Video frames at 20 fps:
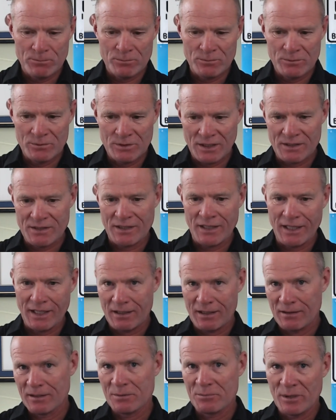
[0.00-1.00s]
Does it
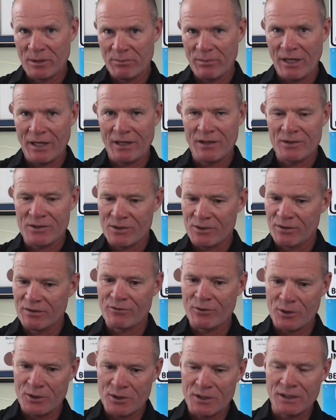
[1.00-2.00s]
get a little bit better? So
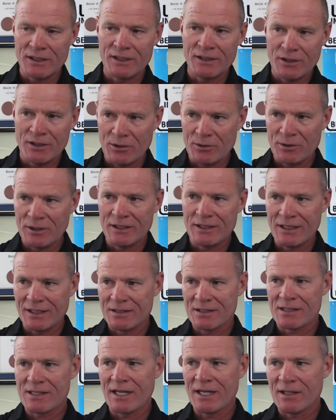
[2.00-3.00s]
unfortunately, you know, it
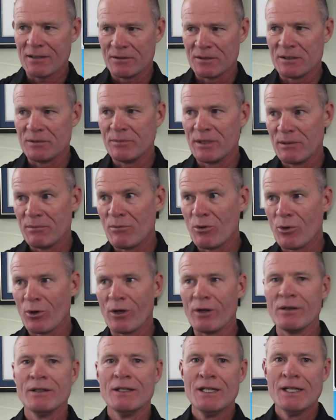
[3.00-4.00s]
does take a little bit
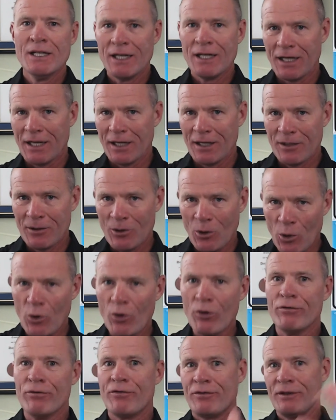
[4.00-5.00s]
more
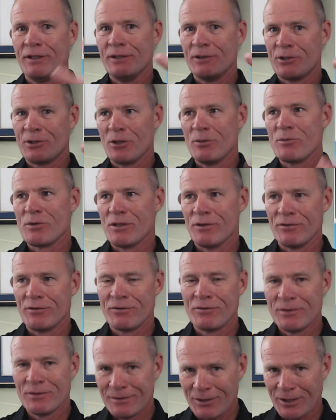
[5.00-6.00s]
oomph in terms
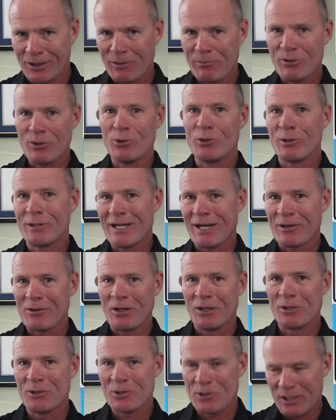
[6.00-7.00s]
of computer
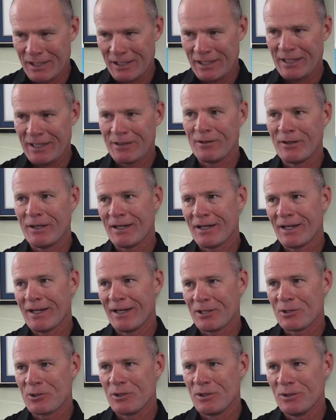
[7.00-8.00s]
technology and internet
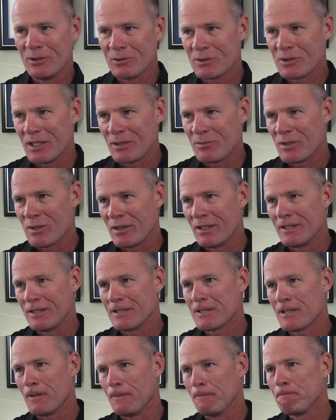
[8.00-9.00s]
connection and those types of
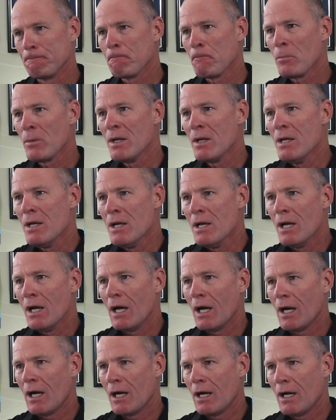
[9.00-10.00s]
things. So
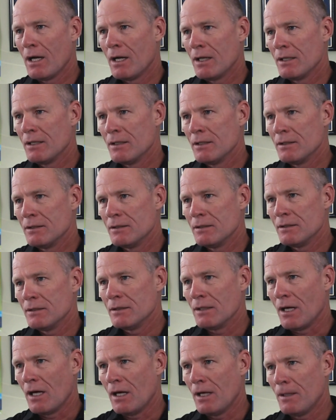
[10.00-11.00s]

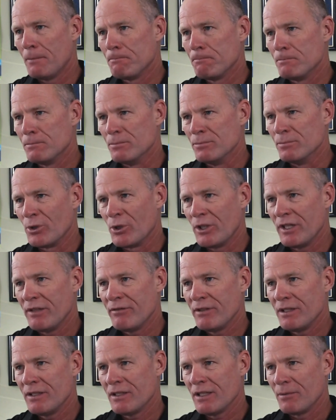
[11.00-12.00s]
good
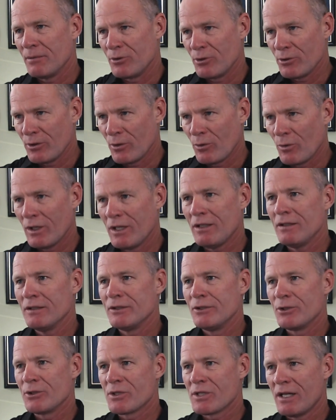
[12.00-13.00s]
evening, I'm doing well,
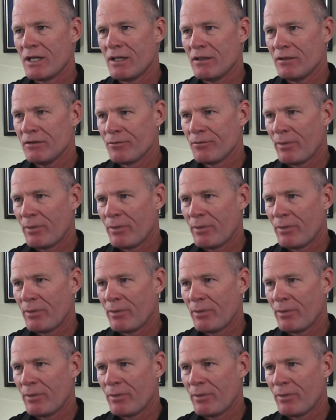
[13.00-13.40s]
and yourself?